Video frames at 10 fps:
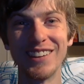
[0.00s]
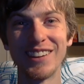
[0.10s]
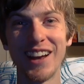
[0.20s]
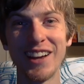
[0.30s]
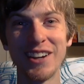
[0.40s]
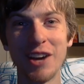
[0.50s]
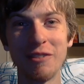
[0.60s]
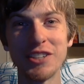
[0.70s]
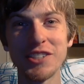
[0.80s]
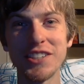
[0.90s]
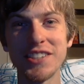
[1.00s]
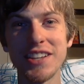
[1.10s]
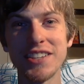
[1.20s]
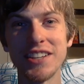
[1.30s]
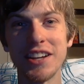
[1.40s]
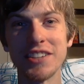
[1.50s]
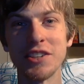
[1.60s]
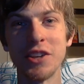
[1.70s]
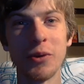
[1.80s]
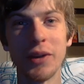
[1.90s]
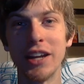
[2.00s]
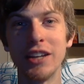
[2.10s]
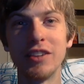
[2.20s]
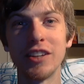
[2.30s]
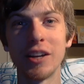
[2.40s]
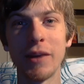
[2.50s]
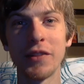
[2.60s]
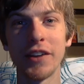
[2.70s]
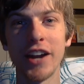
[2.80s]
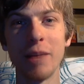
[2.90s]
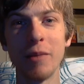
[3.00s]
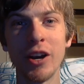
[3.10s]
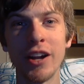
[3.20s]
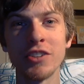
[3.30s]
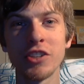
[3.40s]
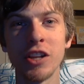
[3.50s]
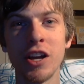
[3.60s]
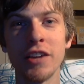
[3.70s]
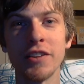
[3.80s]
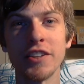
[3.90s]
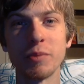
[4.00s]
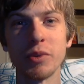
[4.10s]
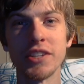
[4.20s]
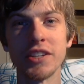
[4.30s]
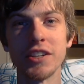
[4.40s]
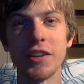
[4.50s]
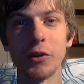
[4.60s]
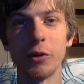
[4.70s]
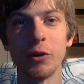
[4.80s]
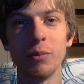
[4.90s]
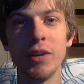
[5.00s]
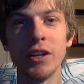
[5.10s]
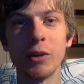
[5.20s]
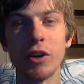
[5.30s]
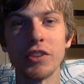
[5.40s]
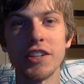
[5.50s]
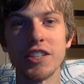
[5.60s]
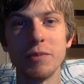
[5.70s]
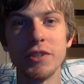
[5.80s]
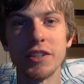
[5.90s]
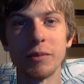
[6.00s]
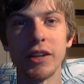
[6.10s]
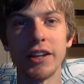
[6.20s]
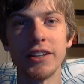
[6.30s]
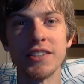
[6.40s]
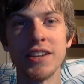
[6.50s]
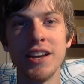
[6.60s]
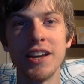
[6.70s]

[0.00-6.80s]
Kite ominously says he doesn't know anything about the Chimera Ant Claw that's presented at the group meeting while tense music plays.